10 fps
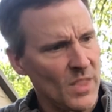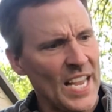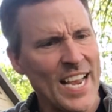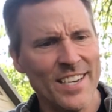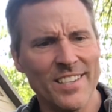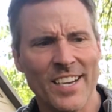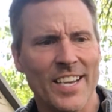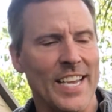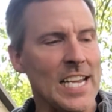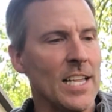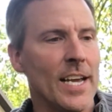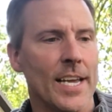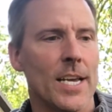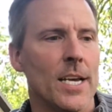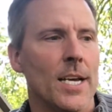and Eli
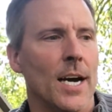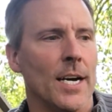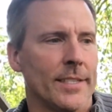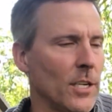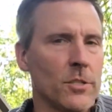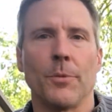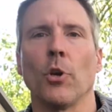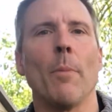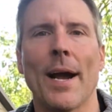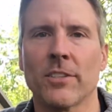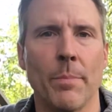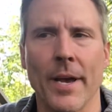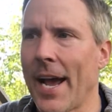uh, tells him to go back to bed.